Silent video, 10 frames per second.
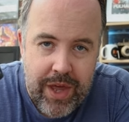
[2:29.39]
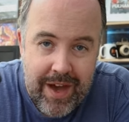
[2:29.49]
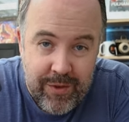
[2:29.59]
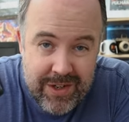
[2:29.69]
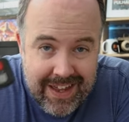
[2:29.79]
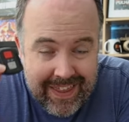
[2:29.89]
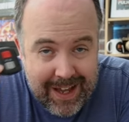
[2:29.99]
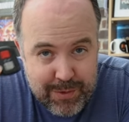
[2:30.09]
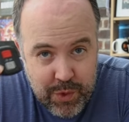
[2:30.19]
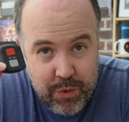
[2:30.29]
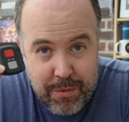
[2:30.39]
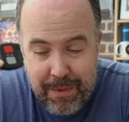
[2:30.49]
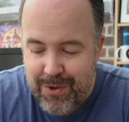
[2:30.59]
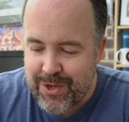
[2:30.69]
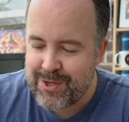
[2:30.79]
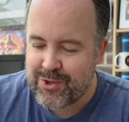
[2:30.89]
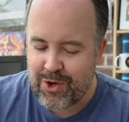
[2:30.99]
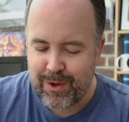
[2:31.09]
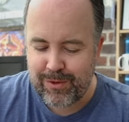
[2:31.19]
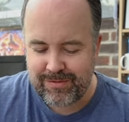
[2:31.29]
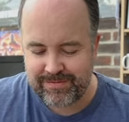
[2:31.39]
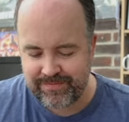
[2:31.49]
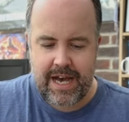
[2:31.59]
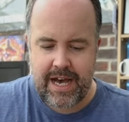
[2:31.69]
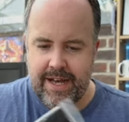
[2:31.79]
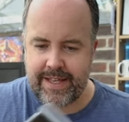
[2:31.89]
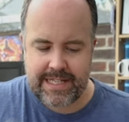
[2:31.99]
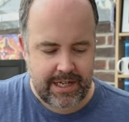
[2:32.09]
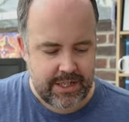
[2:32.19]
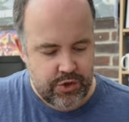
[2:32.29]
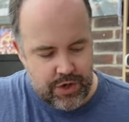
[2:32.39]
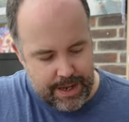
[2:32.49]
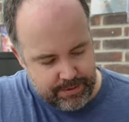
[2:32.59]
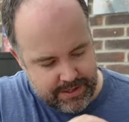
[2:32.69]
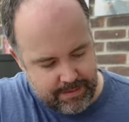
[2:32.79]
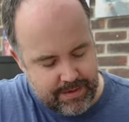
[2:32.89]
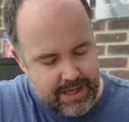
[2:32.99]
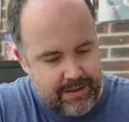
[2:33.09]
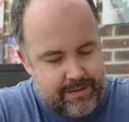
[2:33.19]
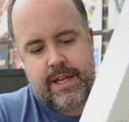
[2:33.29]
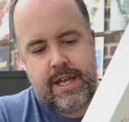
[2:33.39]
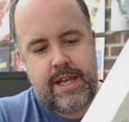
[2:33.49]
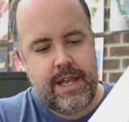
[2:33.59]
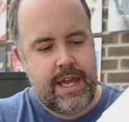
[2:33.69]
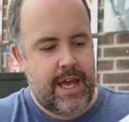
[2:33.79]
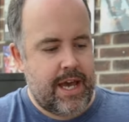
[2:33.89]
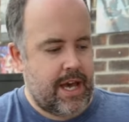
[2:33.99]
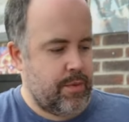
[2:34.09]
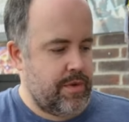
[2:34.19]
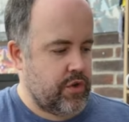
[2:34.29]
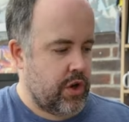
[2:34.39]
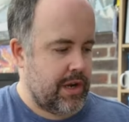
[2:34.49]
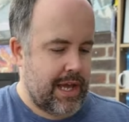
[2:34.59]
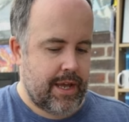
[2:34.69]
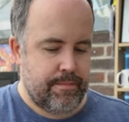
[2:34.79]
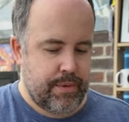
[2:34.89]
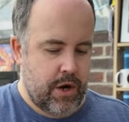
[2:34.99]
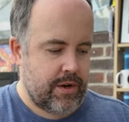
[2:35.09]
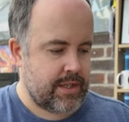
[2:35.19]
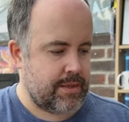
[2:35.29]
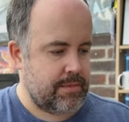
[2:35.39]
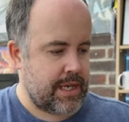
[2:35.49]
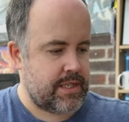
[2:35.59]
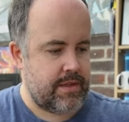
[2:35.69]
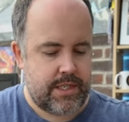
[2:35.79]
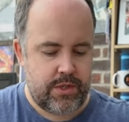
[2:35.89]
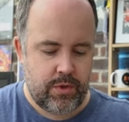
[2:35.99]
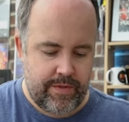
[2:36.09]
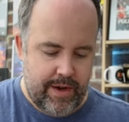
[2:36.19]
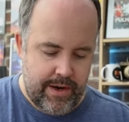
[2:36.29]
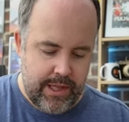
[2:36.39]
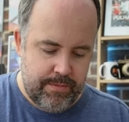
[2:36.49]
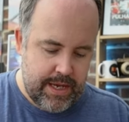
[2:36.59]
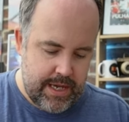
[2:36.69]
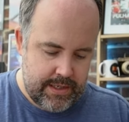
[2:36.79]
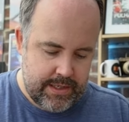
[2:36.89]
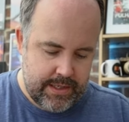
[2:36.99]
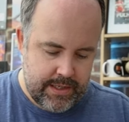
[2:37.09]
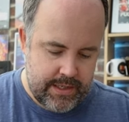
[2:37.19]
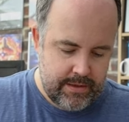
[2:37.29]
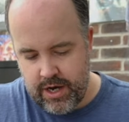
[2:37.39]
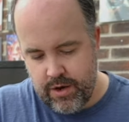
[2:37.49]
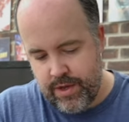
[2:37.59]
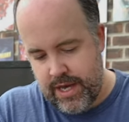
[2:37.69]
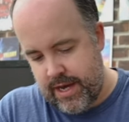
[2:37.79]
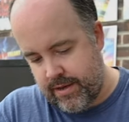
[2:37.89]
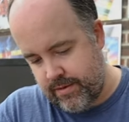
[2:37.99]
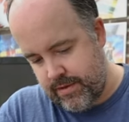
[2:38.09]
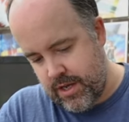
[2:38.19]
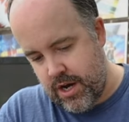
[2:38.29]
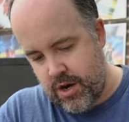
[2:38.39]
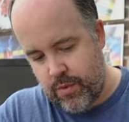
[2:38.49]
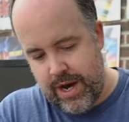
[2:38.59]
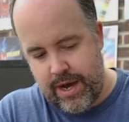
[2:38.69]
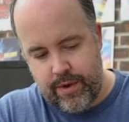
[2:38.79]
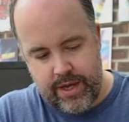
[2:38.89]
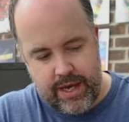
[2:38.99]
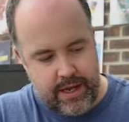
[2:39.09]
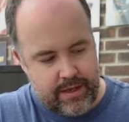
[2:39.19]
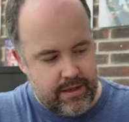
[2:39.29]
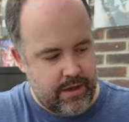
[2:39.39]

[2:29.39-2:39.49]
Yeah, I've got to say that it comes with a remote control. That's like a strap or something. Then in here, we've got like a box. I'm guessing this is all of our other bits. Oh yeah. Oh wow, okay.